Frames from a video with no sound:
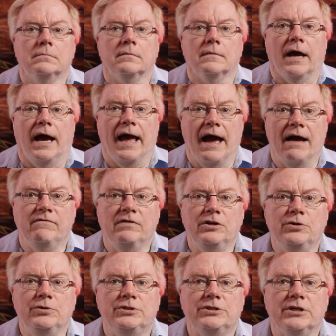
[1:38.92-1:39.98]
I have a
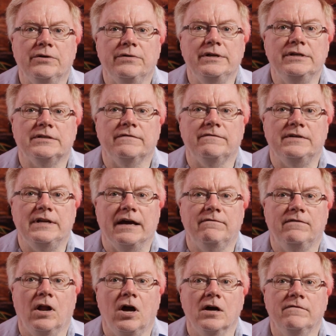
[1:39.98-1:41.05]
new series of
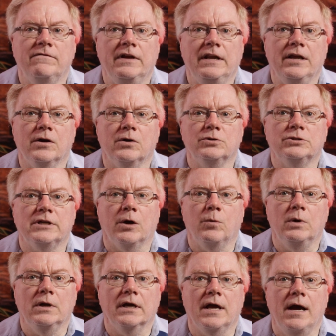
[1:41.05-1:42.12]
devlog videos that
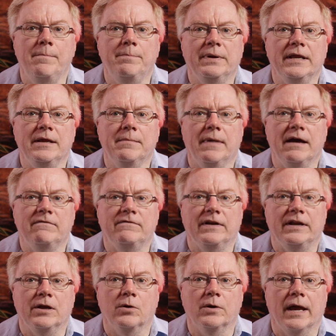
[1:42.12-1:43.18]
will accompany my
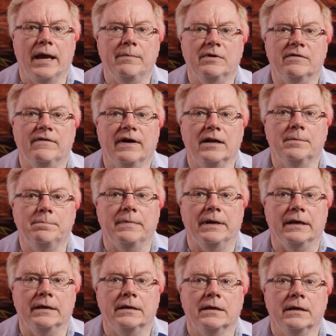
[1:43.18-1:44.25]
video game
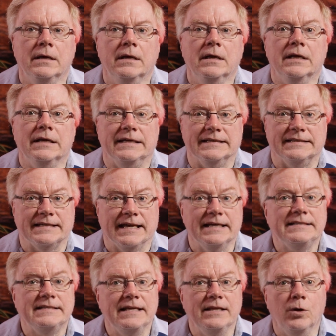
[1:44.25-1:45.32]
development,
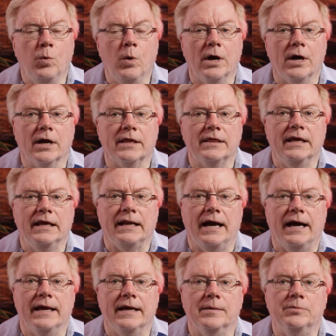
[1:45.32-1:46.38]
discussing the work that
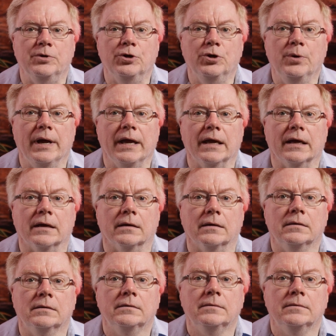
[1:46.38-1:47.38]
I am doing.